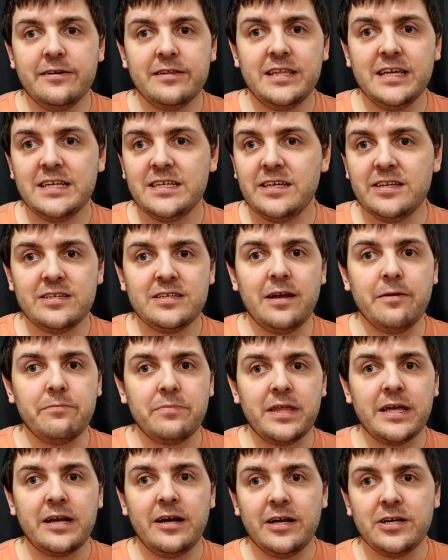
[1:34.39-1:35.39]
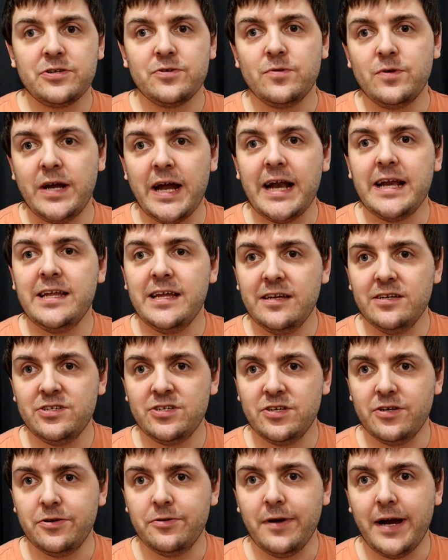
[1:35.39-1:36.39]
This is something I shall get
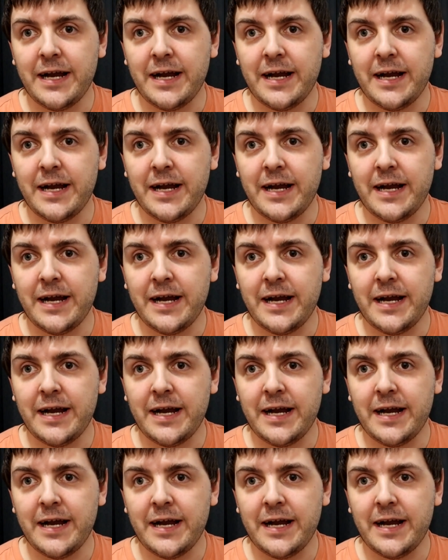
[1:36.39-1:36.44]
into